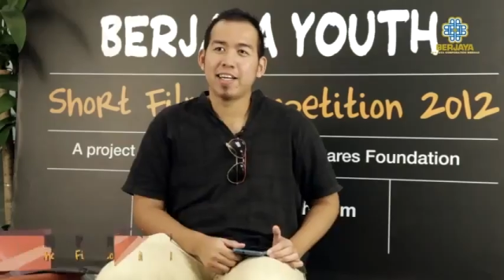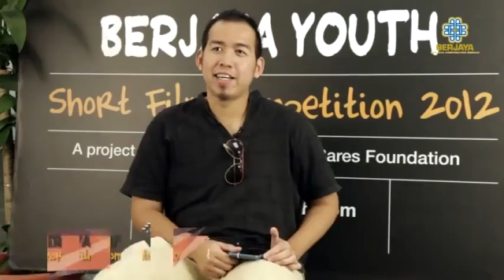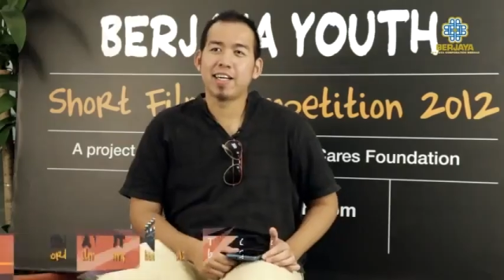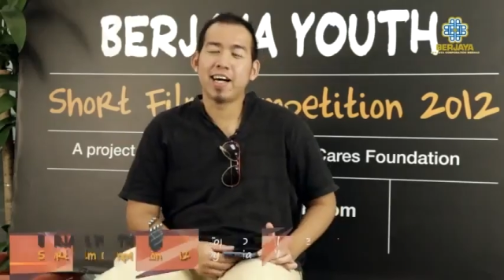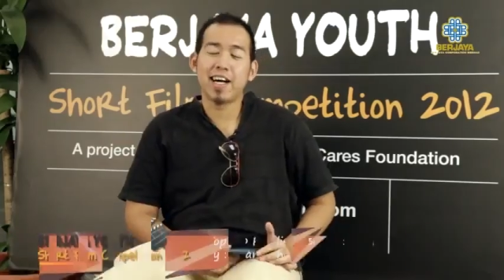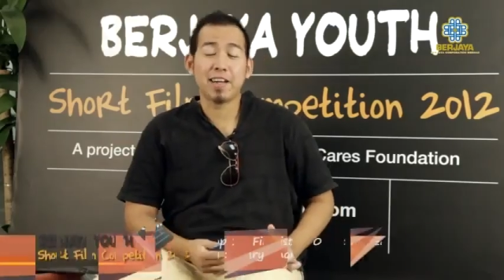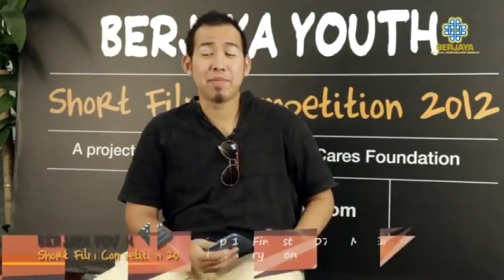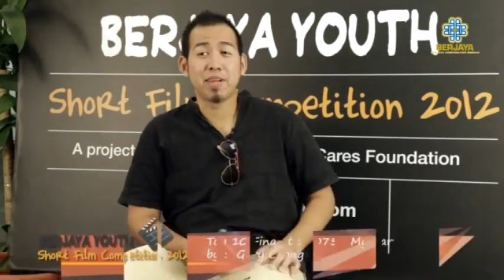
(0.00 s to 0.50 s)

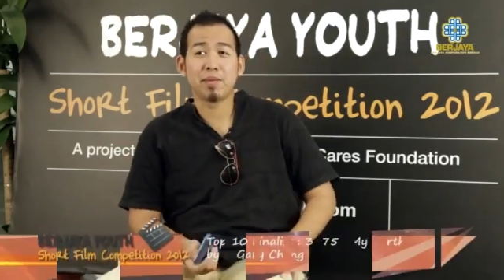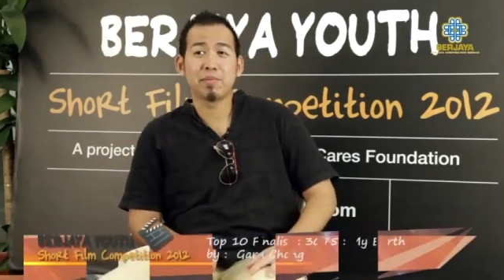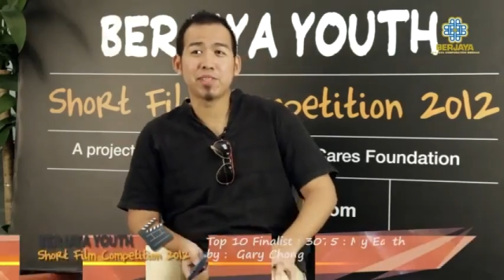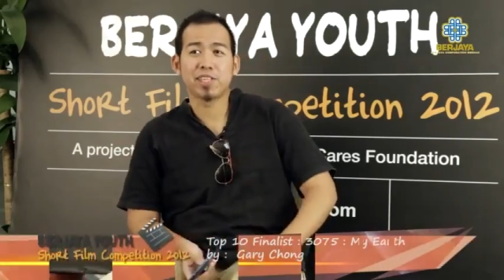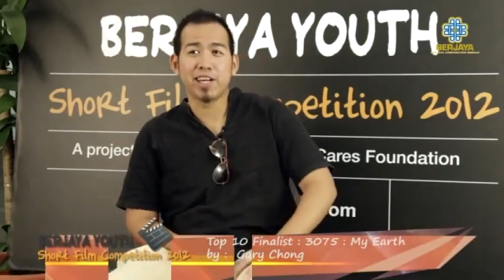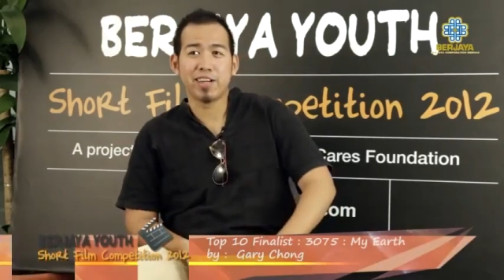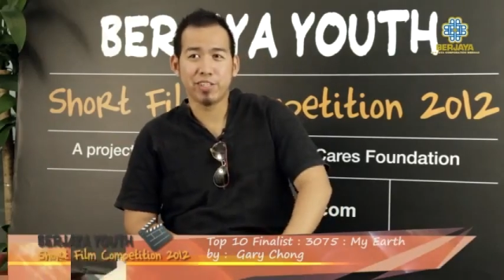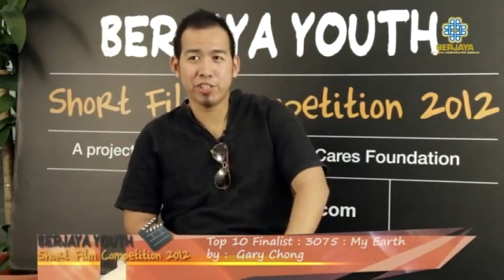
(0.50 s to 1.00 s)
Hi, my
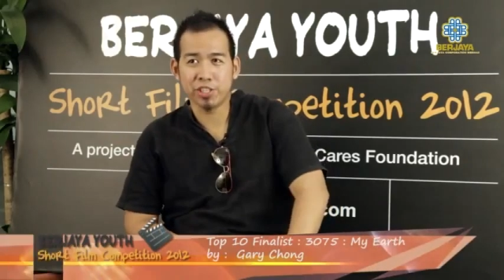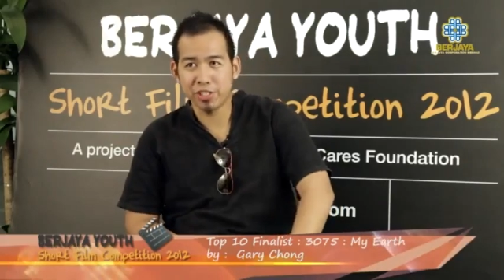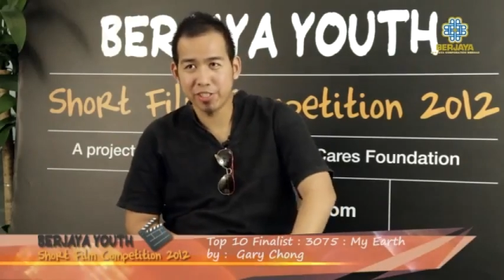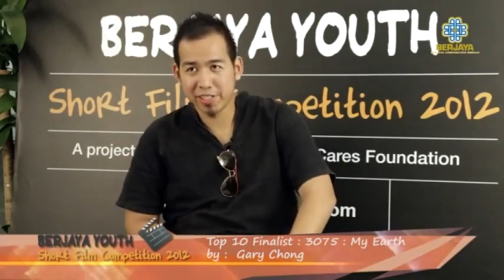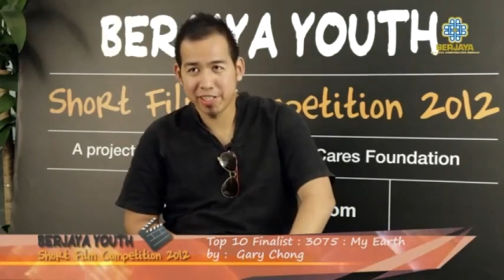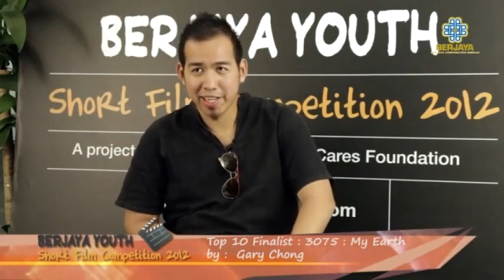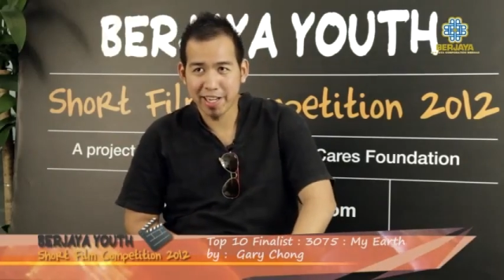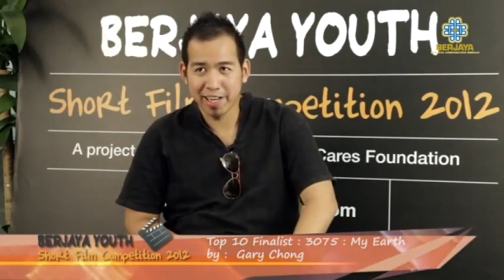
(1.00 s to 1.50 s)
name is Gary
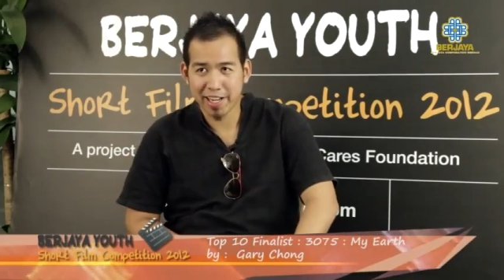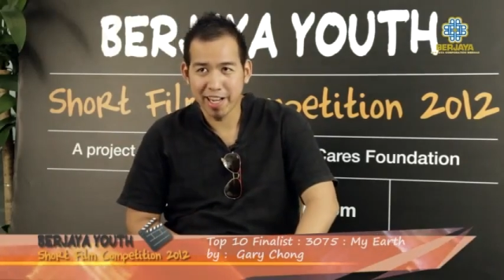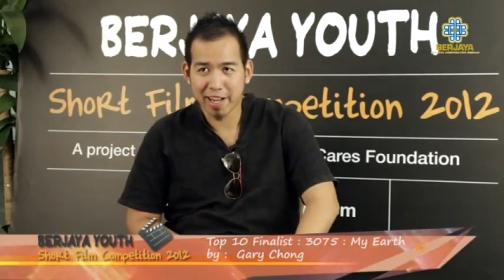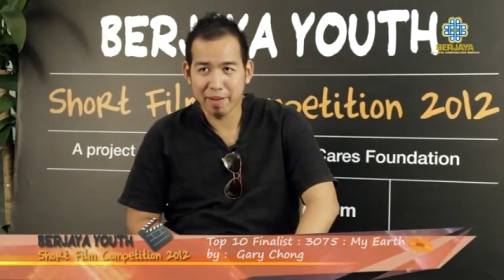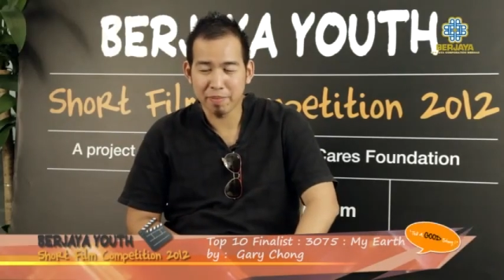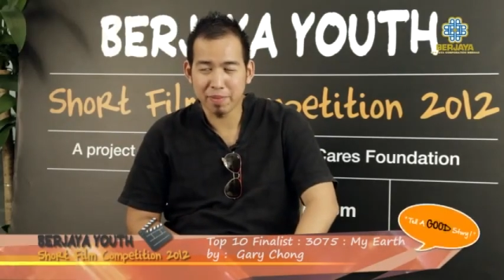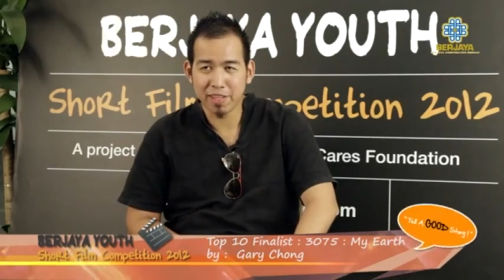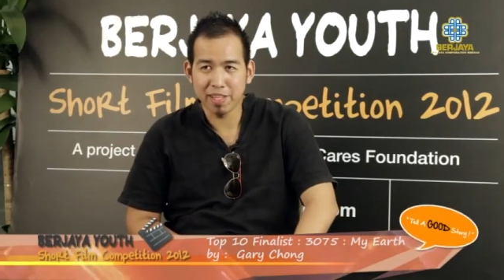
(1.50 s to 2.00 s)
Chong, and
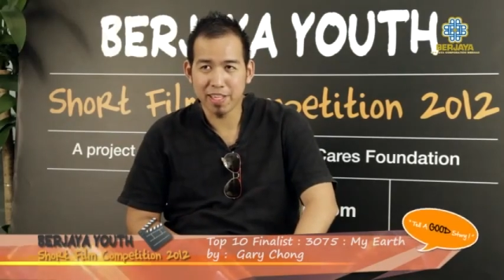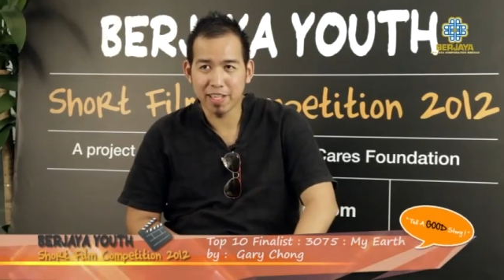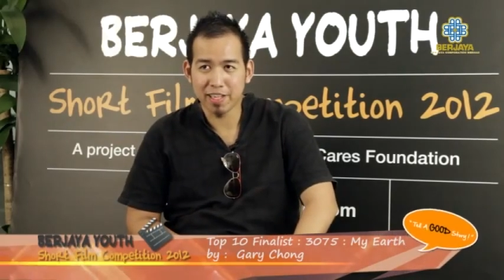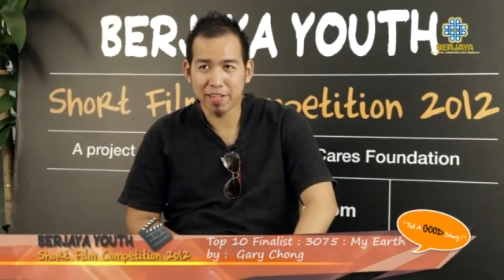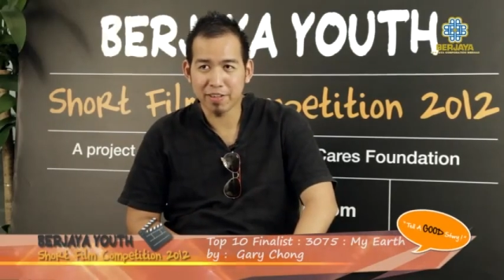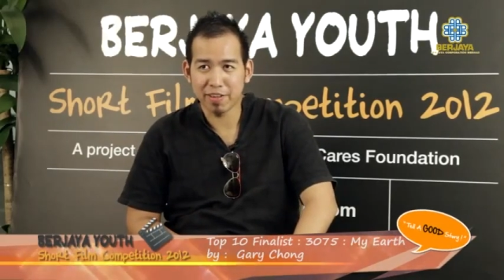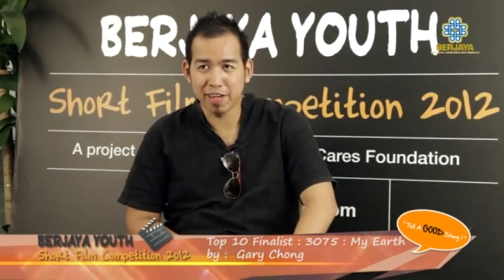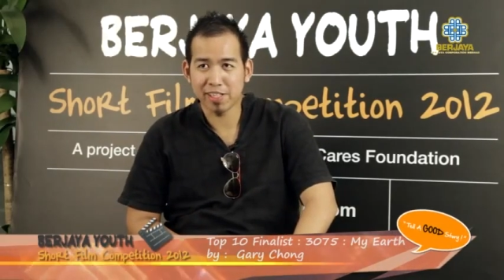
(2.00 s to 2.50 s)
I'm
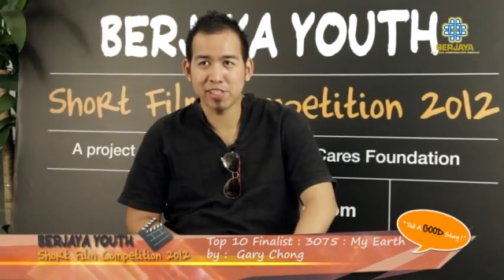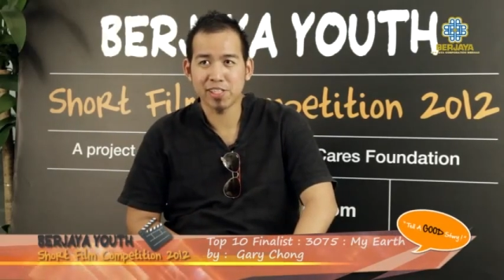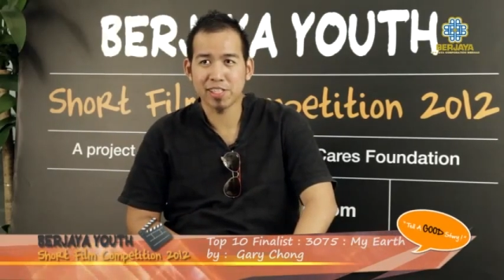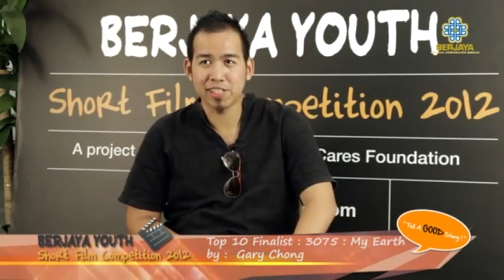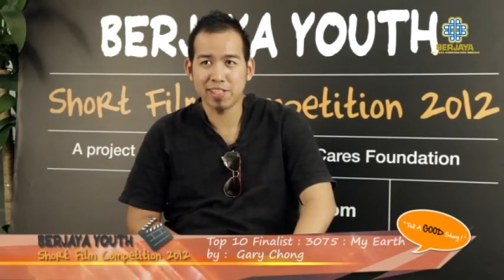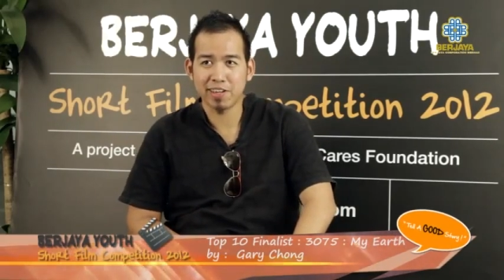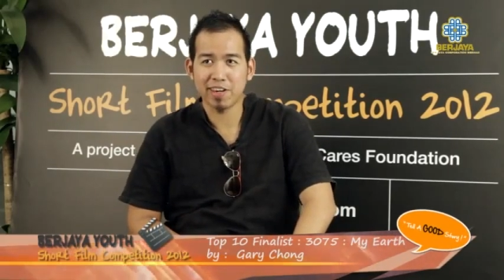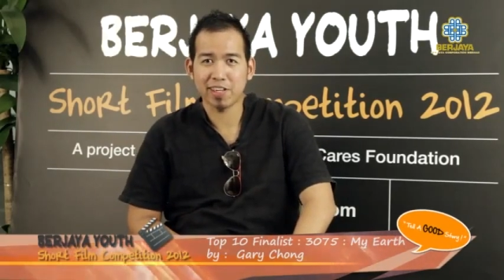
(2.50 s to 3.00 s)
the writer,